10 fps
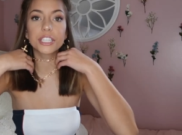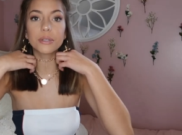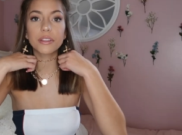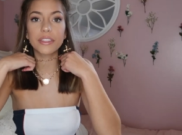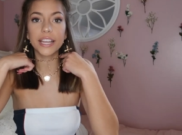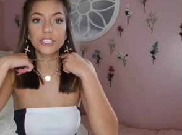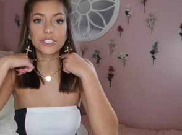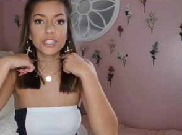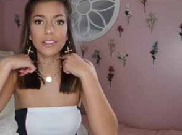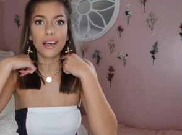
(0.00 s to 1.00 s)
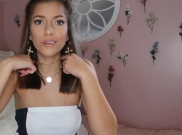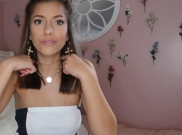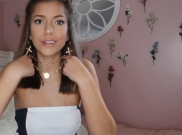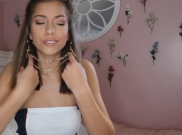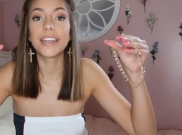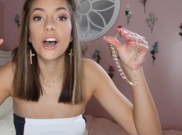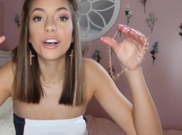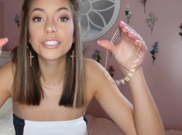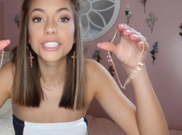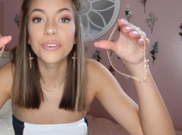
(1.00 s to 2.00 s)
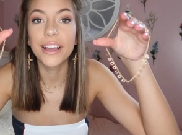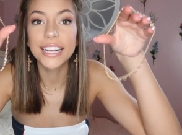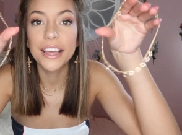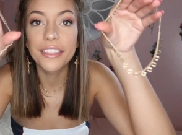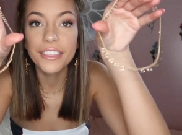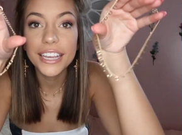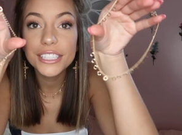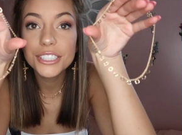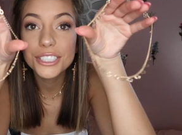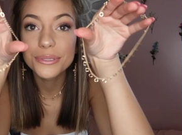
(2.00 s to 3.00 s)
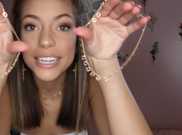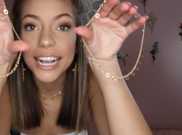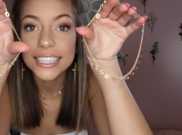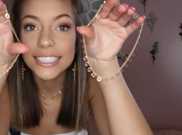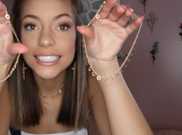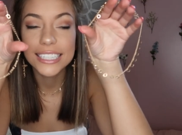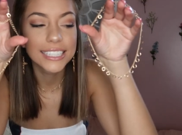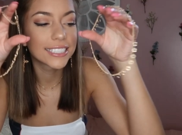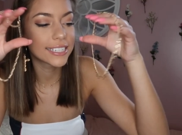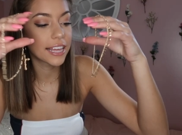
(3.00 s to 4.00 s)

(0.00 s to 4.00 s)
cute with like chill outfits. Then also I got these two necklaces